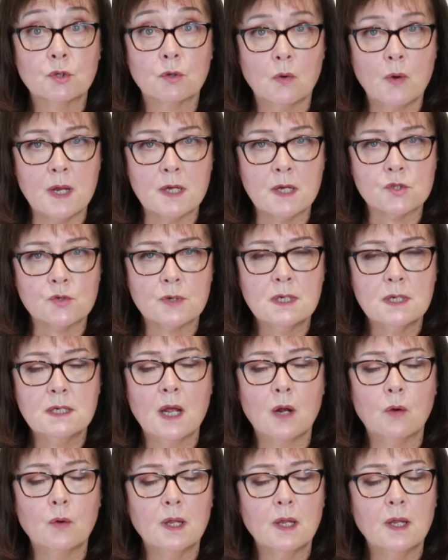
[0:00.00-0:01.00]
entry.
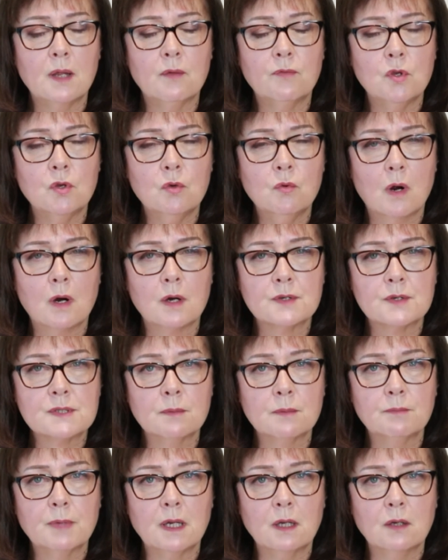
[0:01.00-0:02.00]
Now, if you are
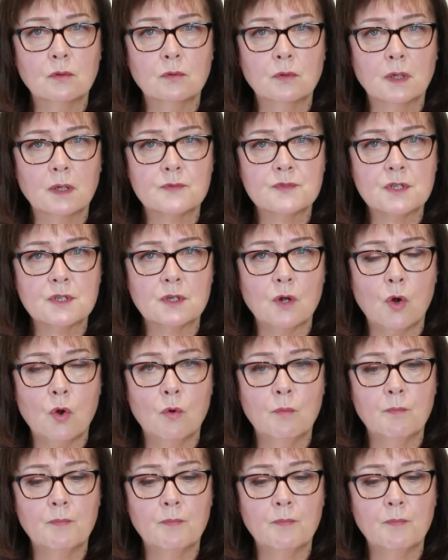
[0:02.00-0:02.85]
somebody who lives in a home